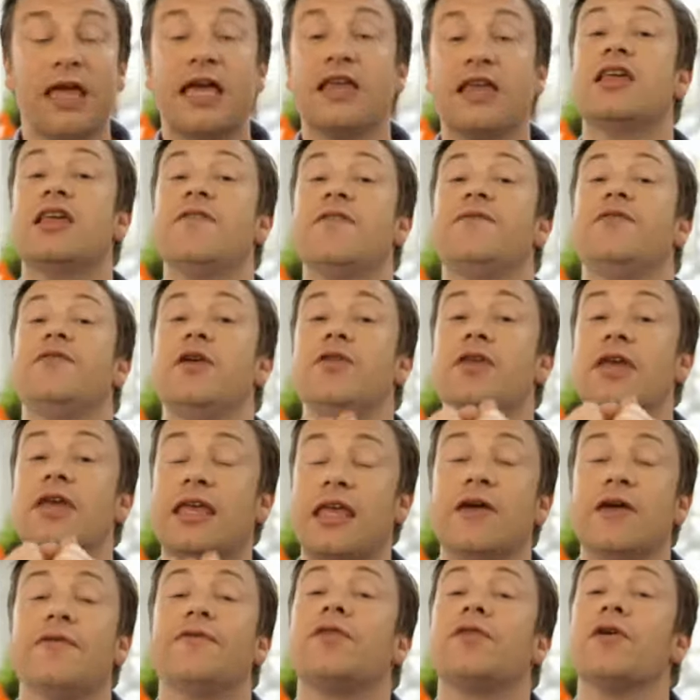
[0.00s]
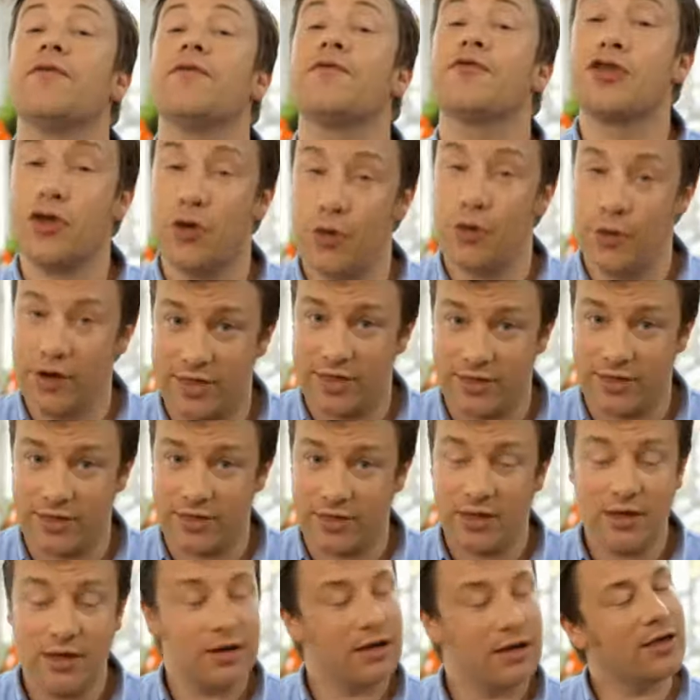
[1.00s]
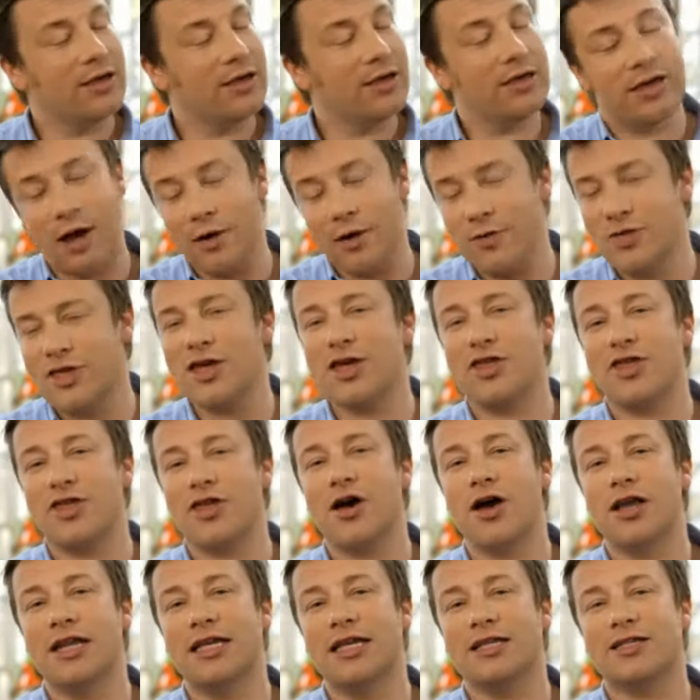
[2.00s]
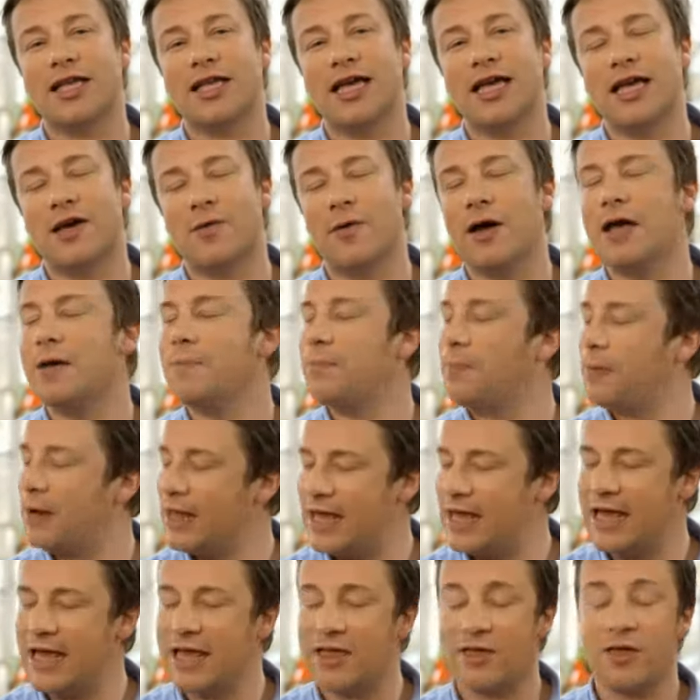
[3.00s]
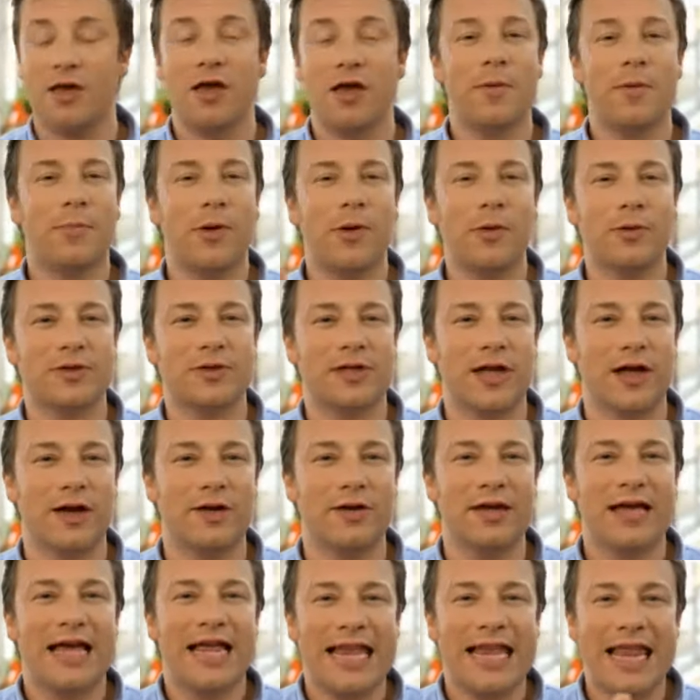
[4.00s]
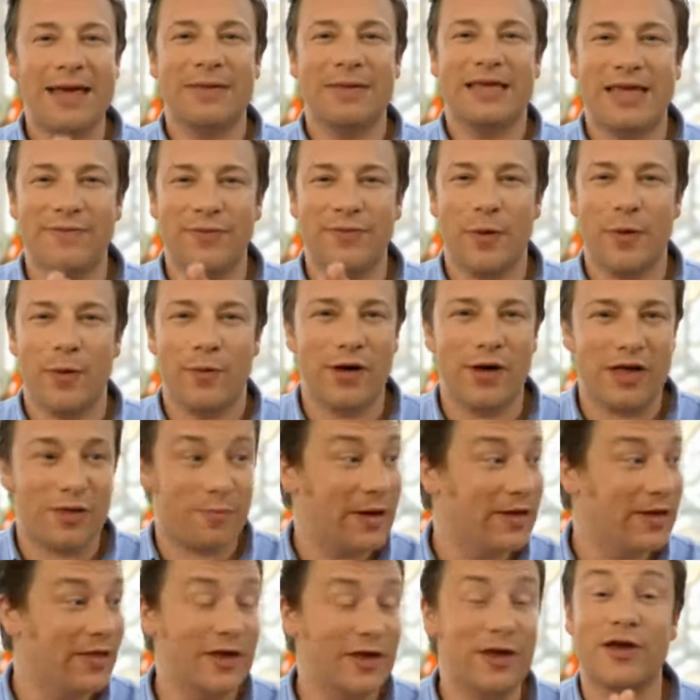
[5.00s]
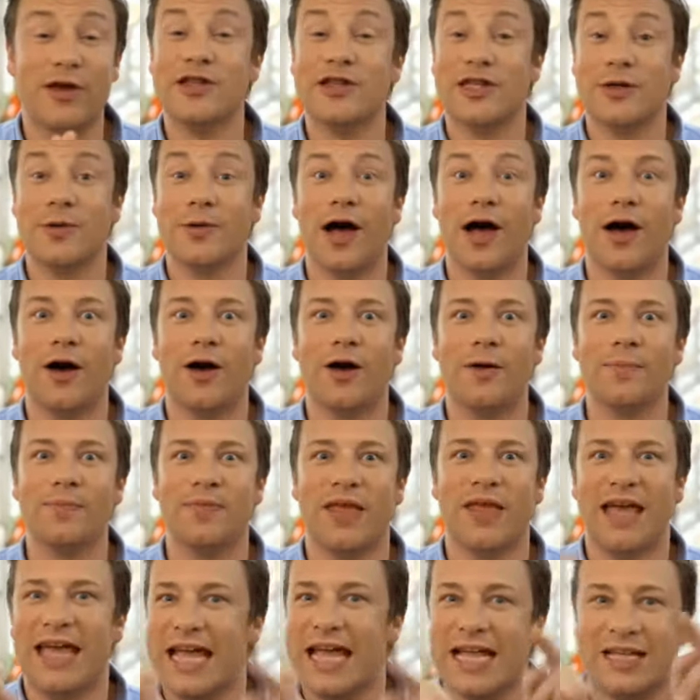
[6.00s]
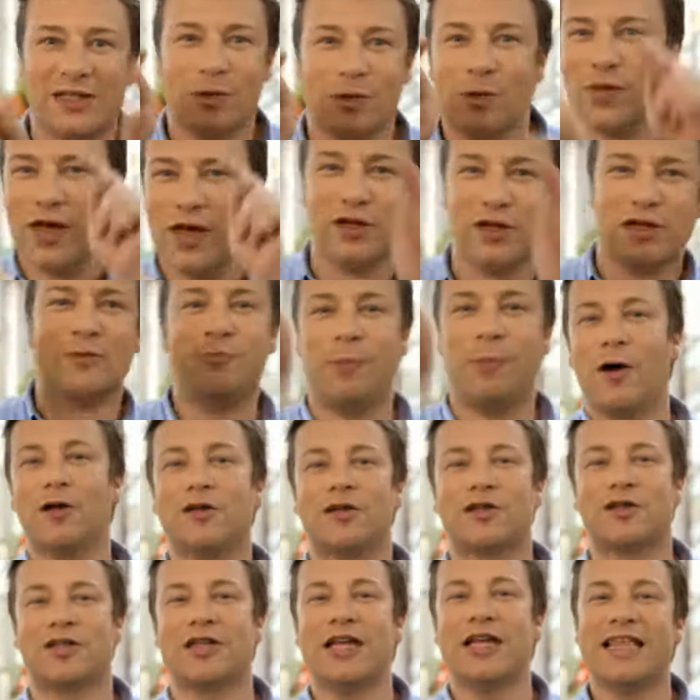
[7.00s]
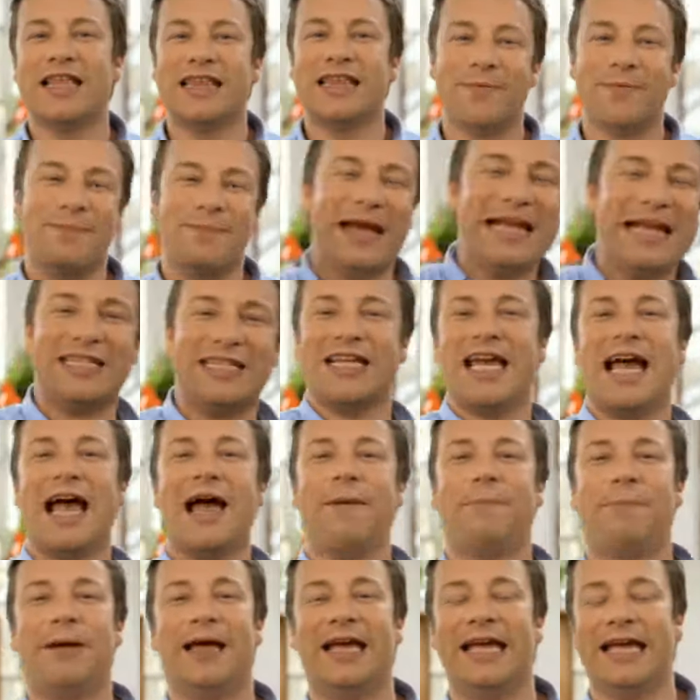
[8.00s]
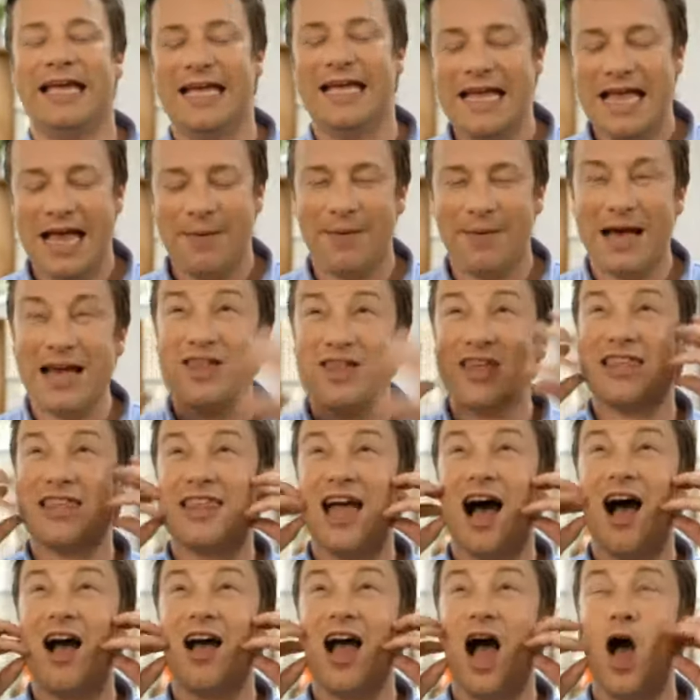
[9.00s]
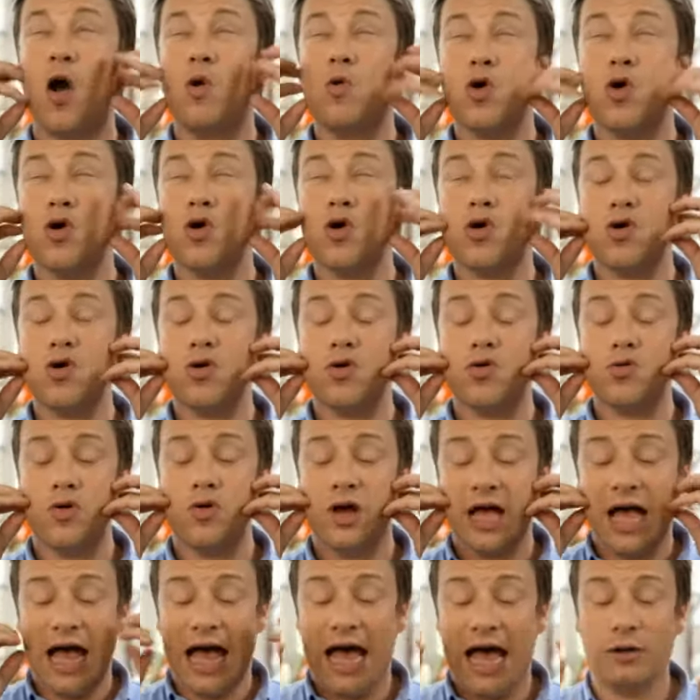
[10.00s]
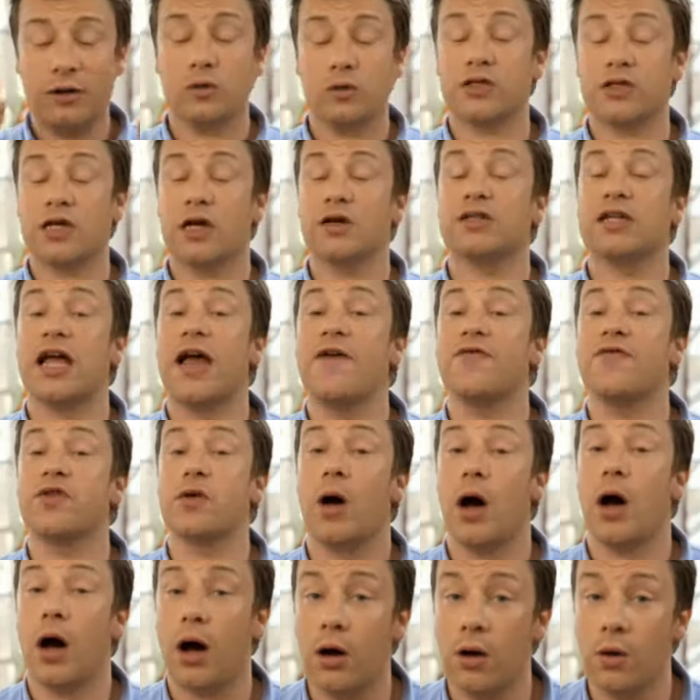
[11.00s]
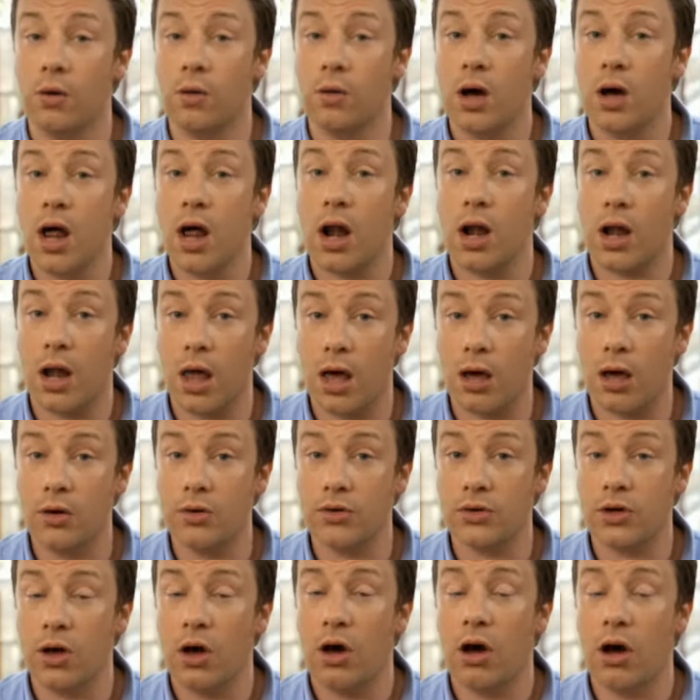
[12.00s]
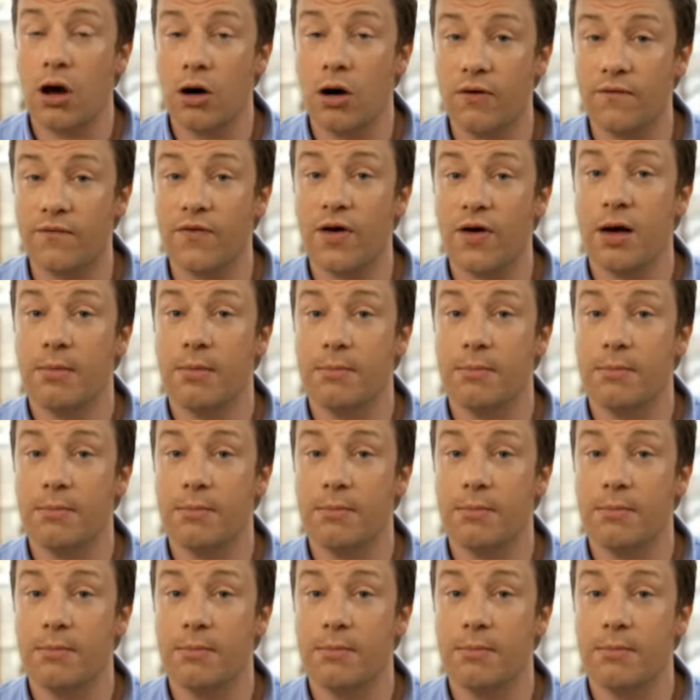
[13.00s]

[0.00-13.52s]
is give you the gift of choice. Go to your Chinese takeaway, please. But also, let me give you a recipe that you can do at home that hits all those spots, that makes you happy, makes your tongue go woohoo, and also saves you a whole load of